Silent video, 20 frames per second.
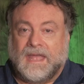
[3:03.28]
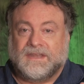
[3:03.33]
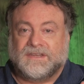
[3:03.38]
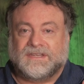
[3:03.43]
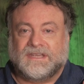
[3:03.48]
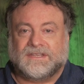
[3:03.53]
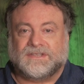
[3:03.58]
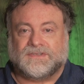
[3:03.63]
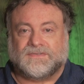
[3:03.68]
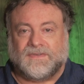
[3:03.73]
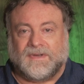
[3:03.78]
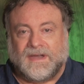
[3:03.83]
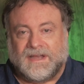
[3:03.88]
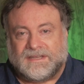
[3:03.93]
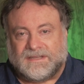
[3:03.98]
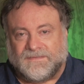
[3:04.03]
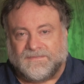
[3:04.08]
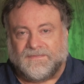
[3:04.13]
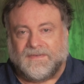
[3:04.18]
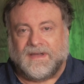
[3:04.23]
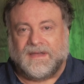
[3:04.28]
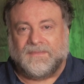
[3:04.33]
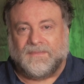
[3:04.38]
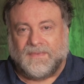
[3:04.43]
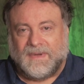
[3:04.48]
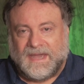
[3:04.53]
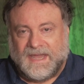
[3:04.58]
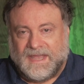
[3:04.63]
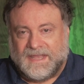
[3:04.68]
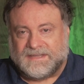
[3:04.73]
and she's trying to
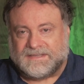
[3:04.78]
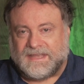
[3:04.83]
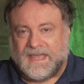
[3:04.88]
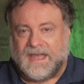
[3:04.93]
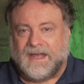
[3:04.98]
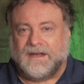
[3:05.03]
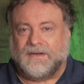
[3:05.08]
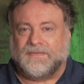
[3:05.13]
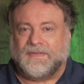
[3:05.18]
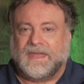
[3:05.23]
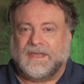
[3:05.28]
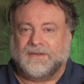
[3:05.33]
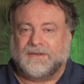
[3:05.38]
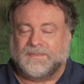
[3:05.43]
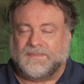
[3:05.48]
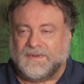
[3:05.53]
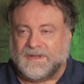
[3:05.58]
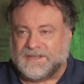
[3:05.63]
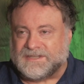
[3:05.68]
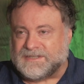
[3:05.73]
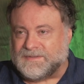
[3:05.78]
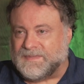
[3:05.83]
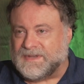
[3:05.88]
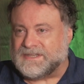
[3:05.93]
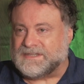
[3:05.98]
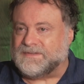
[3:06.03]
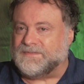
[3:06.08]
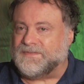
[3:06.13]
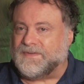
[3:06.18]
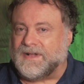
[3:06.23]
find ways how they could
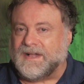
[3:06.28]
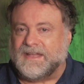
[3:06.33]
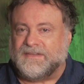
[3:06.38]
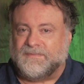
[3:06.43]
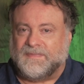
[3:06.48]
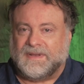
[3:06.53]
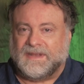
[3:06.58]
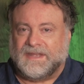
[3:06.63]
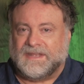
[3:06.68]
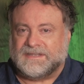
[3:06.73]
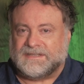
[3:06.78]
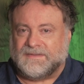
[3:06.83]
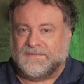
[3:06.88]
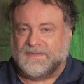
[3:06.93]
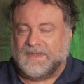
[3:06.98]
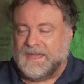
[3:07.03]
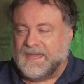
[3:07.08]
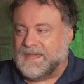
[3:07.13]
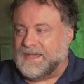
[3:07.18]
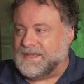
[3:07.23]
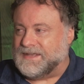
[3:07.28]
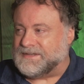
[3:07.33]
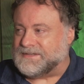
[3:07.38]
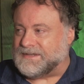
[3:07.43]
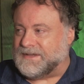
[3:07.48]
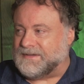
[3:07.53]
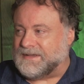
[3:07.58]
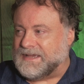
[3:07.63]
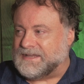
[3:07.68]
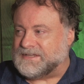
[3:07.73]
possibly survive millions of
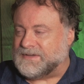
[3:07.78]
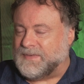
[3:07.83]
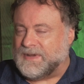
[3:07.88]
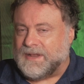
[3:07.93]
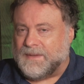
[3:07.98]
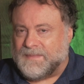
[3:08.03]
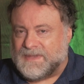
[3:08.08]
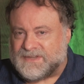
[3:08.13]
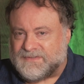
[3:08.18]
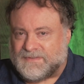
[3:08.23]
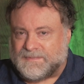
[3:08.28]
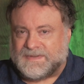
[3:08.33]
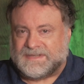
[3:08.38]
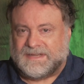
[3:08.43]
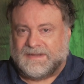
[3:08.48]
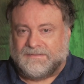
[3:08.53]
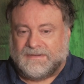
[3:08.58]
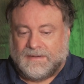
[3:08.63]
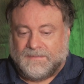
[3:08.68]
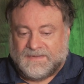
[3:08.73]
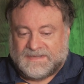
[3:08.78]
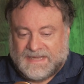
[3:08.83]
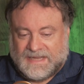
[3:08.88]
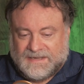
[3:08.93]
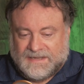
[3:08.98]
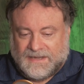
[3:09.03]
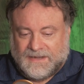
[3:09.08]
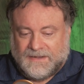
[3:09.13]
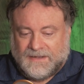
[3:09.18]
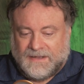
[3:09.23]
years. Okay, so we're not
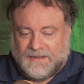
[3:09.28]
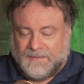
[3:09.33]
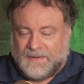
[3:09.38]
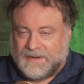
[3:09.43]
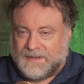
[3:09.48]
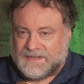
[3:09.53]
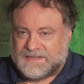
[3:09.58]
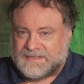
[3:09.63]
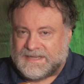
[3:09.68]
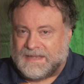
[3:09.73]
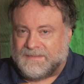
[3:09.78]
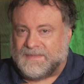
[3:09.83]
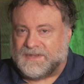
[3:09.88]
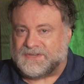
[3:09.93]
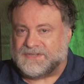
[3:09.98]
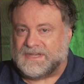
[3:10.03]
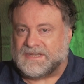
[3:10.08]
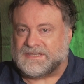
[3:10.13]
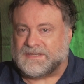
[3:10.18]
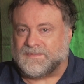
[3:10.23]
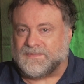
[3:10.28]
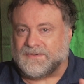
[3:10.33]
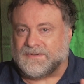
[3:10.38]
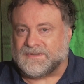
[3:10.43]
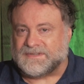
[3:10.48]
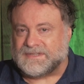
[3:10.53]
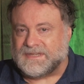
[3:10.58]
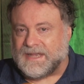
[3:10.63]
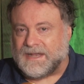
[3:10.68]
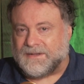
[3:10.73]
misrepresenting her. We're not saying that she
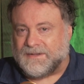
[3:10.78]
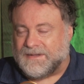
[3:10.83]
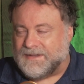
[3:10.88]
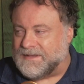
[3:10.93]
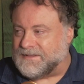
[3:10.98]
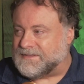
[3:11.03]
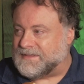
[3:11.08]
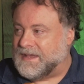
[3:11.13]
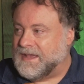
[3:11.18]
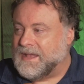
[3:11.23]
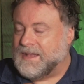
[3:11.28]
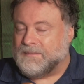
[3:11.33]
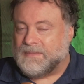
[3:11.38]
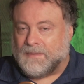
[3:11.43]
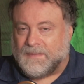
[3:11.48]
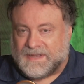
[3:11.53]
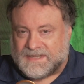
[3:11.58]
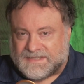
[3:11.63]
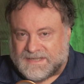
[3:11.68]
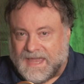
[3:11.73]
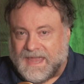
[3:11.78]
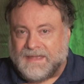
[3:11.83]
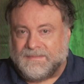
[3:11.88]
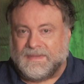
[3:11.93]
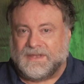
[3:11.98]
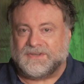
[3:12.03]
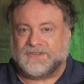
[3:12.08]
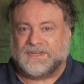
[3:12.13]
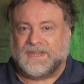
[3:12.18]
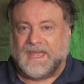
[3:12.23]
supports the young Earth. But we're
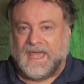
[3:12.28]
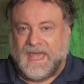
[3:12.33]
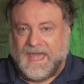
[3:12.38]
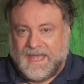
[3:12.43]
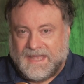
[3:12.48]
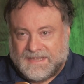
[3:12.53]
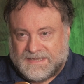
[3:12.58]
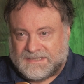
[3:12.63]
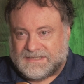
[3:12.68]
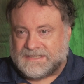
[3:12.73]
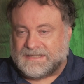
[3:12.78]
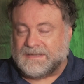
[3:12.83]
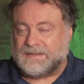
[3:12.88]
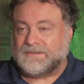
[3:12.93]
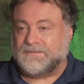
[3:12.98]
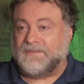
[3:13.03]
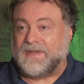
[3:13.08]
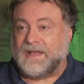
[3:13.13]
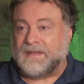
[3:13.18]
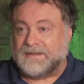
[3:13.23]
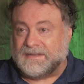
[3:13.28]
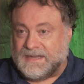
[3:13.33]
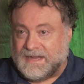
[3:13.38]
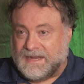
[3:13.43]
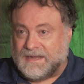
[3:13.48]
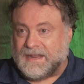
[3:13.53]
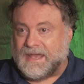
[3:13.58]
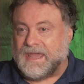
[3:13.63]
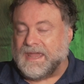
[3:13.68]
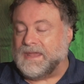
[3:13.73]
saying that she has found
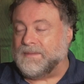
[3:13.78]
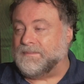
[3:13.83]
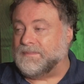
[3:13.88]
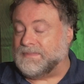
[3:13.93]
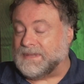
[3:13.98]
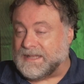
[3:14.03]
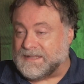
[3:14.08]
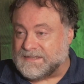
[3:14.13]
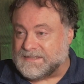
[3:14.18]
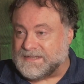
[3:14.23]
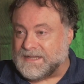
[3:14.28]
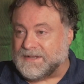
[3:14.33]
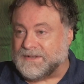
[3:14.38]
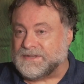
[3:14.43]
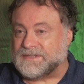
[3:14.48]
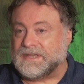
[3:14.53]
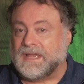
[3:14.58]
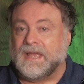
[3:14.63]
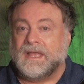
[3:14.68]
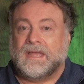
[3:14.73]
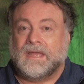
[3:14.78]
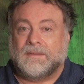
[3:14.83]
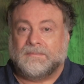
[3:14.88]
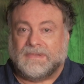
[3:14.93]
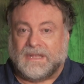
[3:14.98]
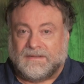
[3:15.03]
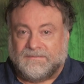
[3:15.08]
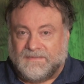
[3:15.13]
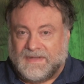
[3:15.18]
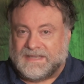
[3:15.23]
DNA, blood cells,
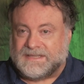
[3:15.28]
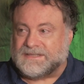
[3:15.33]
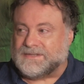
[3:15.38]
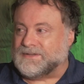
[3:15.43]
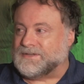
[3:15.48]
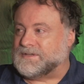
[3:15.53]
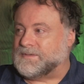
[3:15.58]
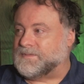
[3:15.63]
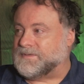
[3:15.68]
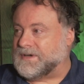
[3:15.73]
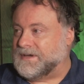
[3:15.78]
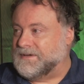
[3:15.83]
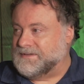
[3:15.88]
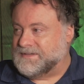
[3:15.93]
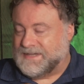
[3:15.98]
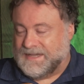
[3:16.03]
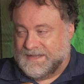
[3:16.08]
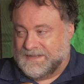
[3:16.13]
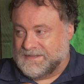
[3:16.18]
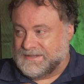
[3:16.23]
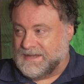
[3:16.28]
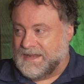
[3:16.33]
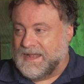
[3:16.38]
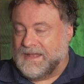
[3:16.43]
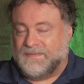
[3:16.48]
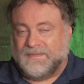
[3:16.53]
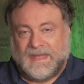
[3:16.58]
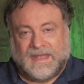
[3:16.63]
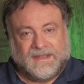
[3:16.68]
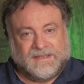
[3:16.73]
blood vessels, proteins,
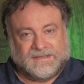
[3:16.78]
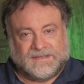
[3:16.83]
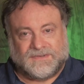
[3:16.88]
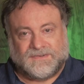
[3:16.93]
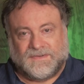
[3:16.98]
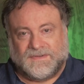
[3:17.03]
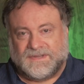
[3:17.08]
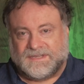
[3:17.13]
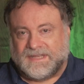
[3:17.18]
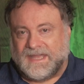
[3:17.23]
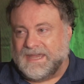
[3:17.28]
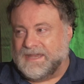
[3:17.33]
and that is a true